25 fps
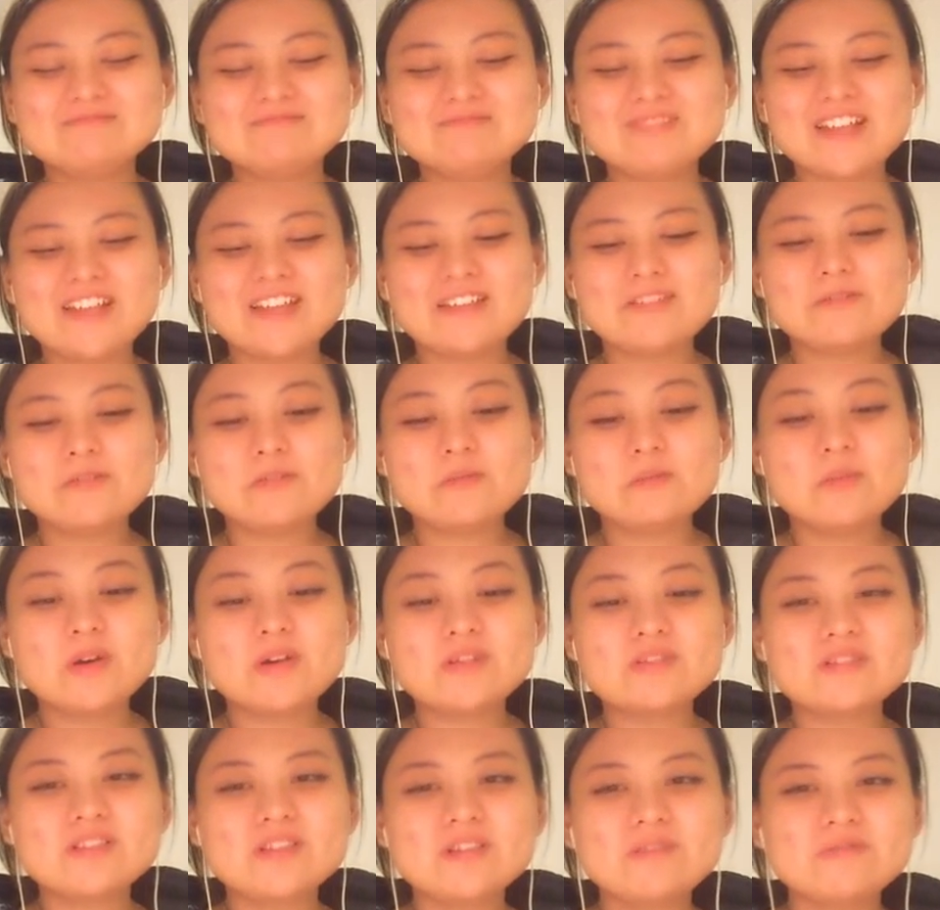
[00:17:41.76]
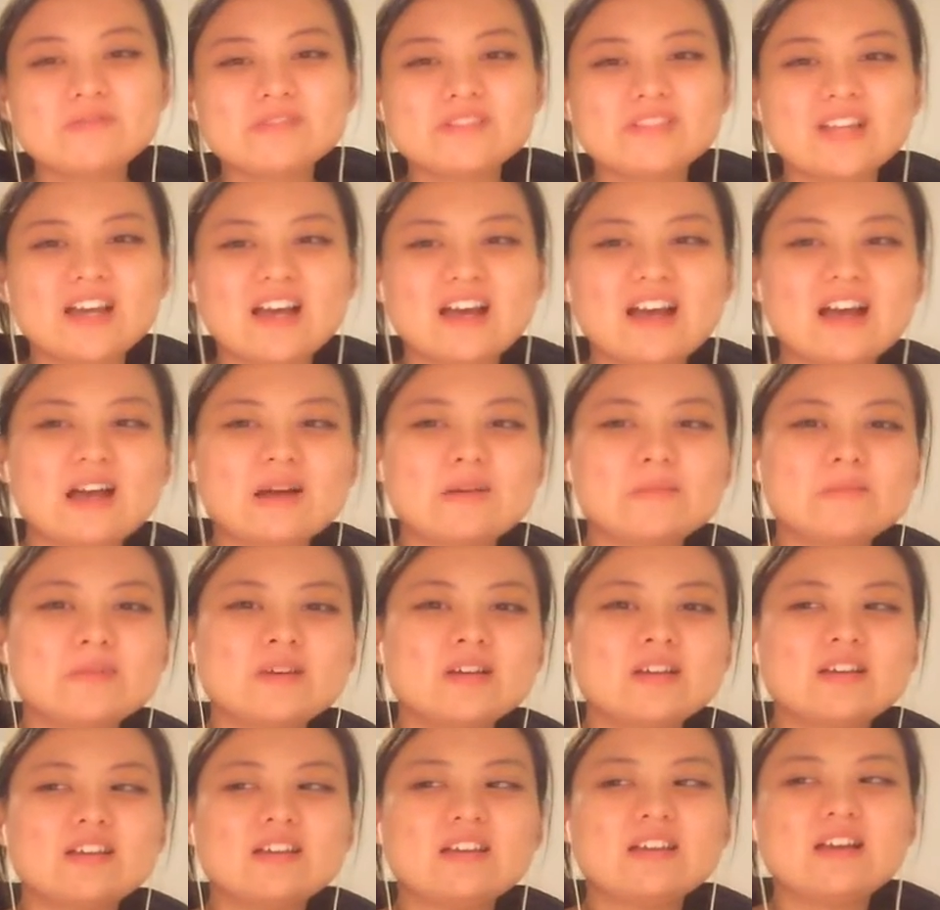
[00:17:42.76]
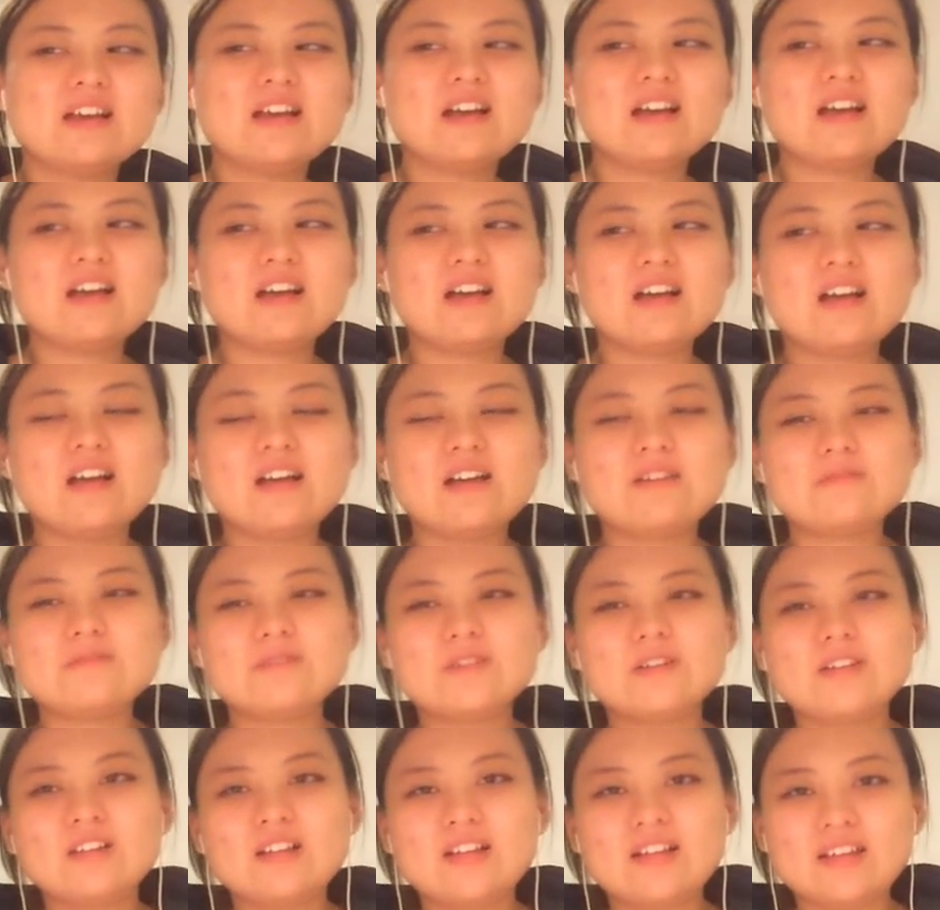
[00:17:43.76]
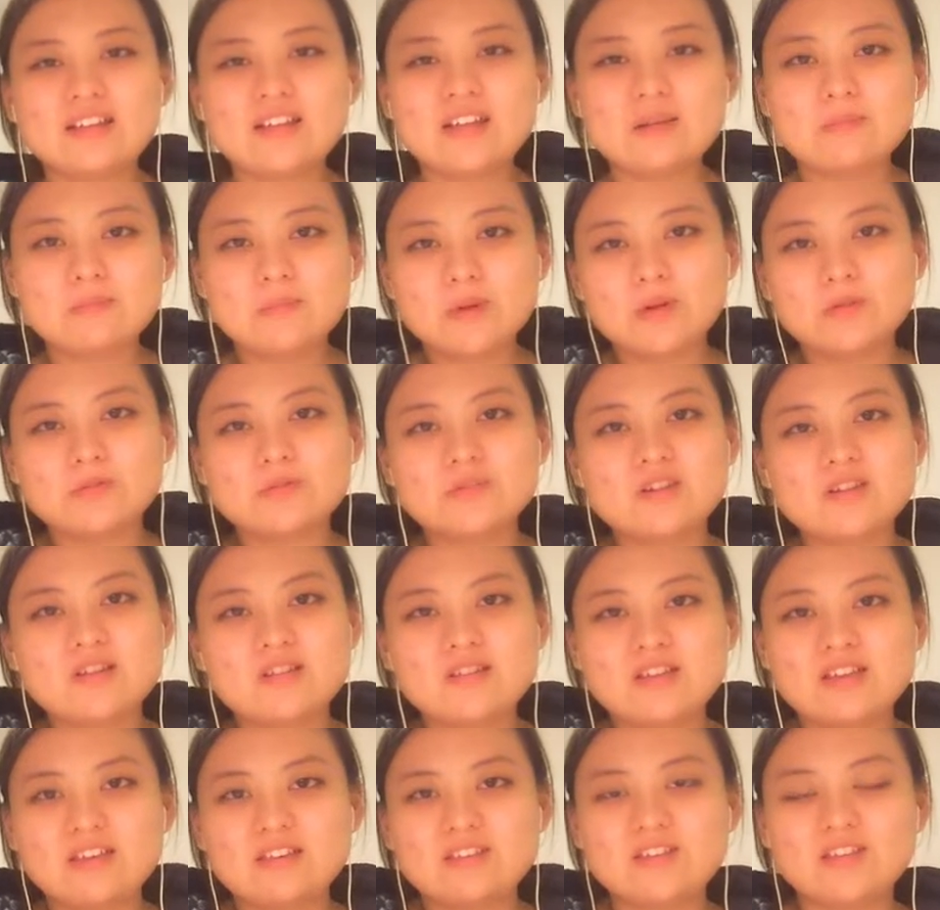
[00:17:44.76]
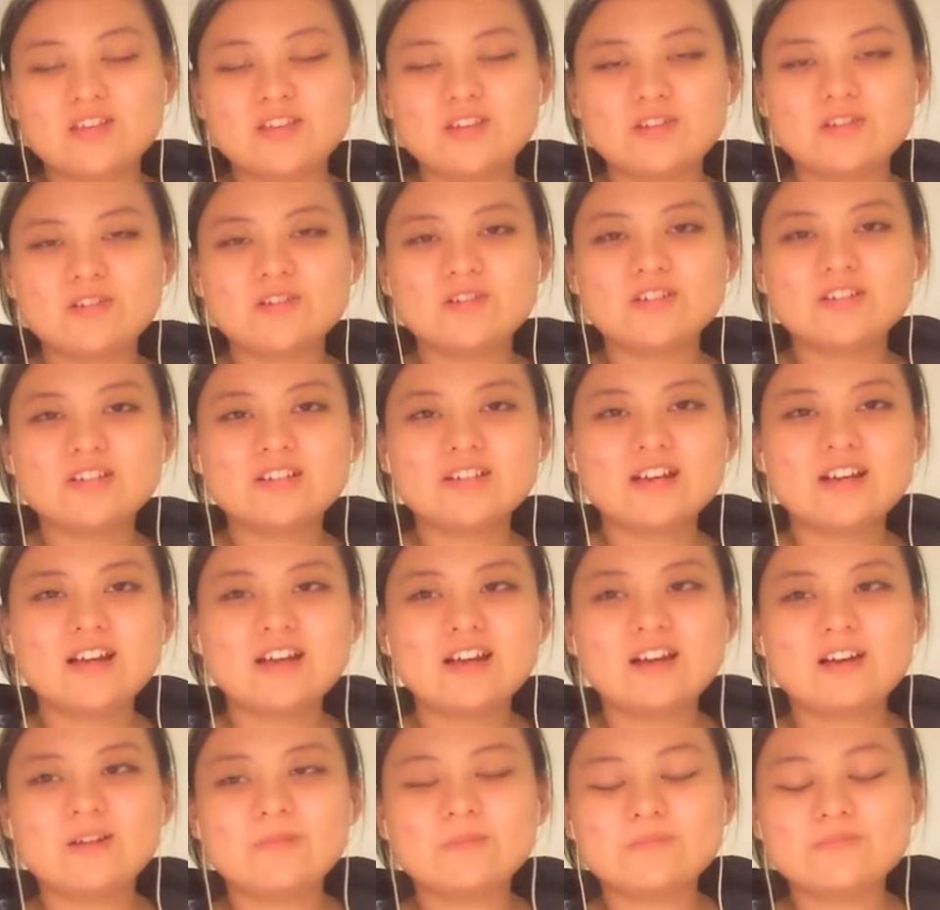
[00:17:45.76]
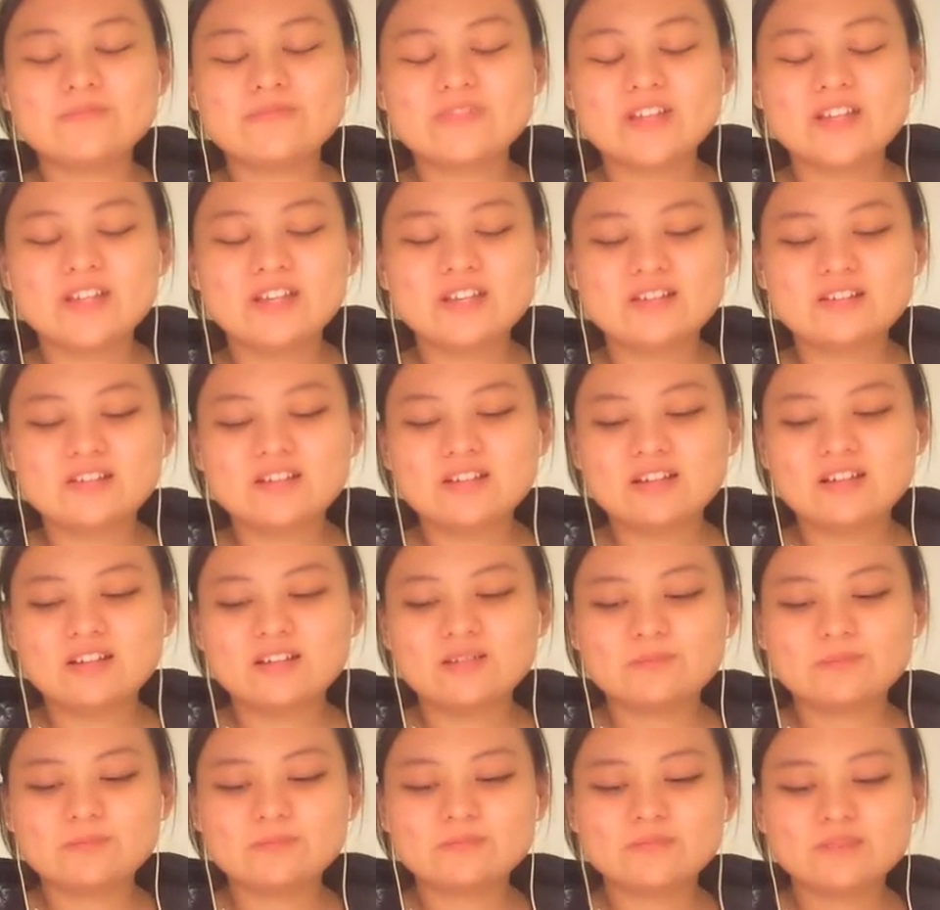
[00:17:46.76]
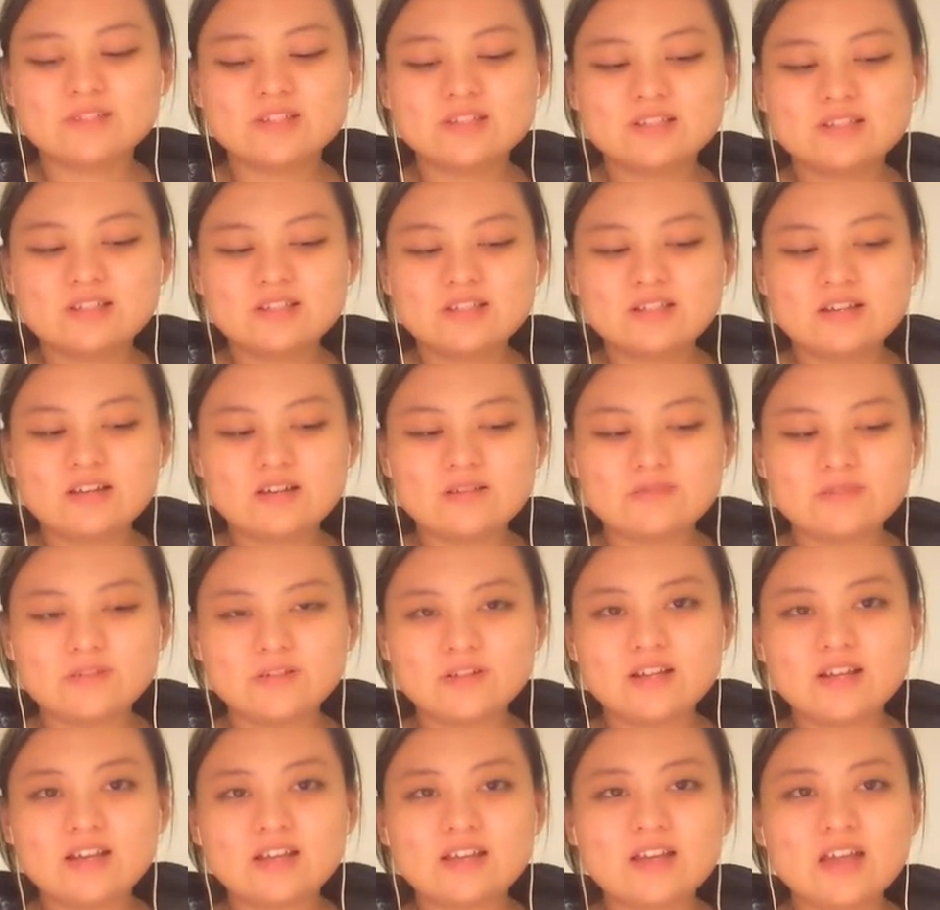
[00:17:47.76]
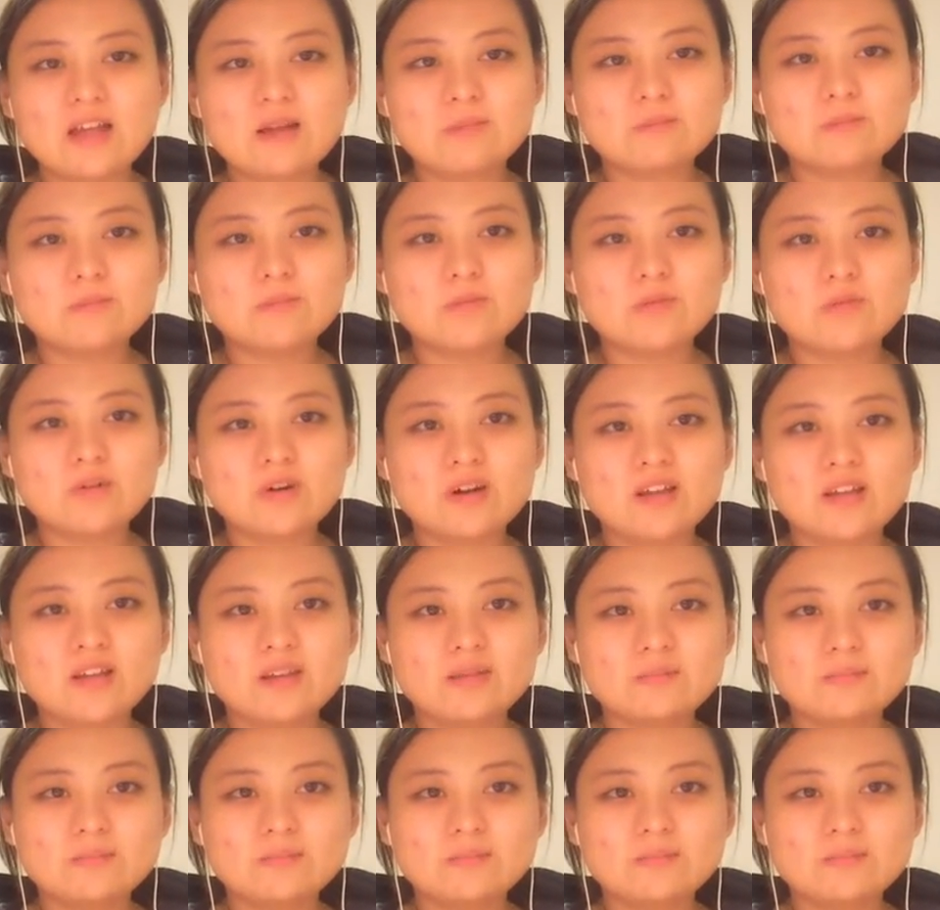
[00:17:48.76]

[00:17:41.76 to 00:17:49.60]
Like for most of the time, I feel like I'm older than you, and I feel like I'm more.